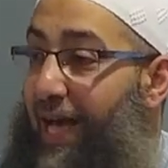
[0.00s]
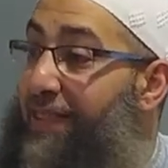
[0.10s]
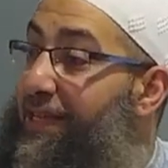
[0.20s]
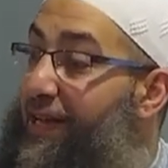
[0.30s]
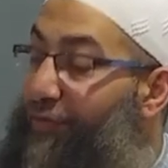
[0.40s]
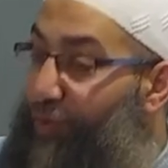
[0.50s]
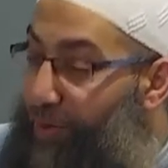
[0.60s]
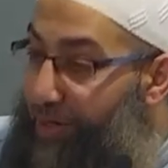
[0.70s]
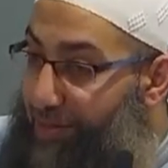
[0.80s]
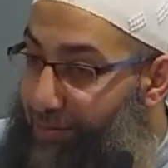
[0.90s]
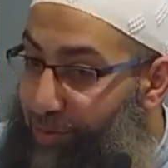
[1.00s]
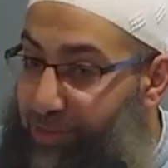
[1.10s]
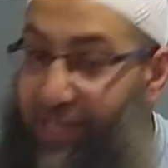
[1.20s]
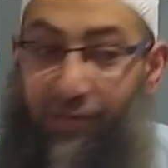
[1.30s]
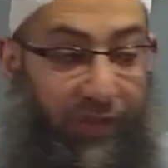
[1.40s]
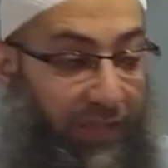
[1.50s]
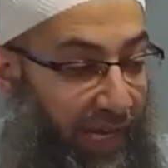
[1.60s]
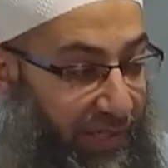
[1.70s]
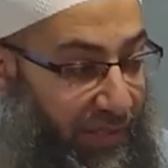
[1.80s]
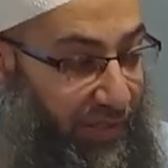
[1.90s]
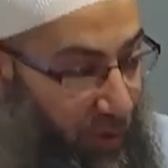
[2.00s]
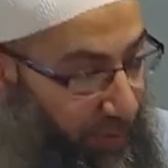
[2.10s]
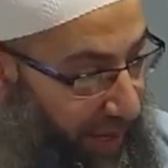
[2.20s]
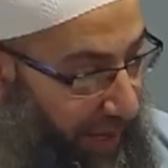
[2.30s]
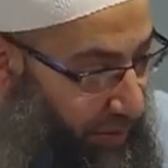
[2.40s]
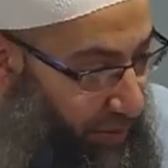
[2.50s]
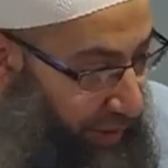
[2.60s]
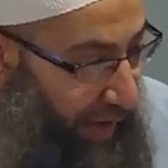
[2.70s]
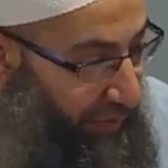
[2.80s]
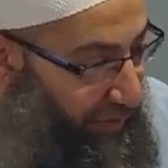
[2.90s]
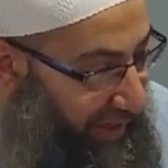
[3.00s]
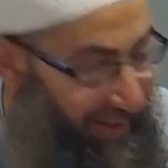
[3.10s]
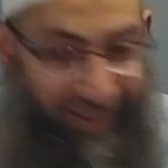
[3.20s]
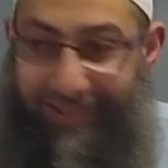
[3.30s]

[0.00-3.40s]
And then everyone in the motel realized, oh man, we have like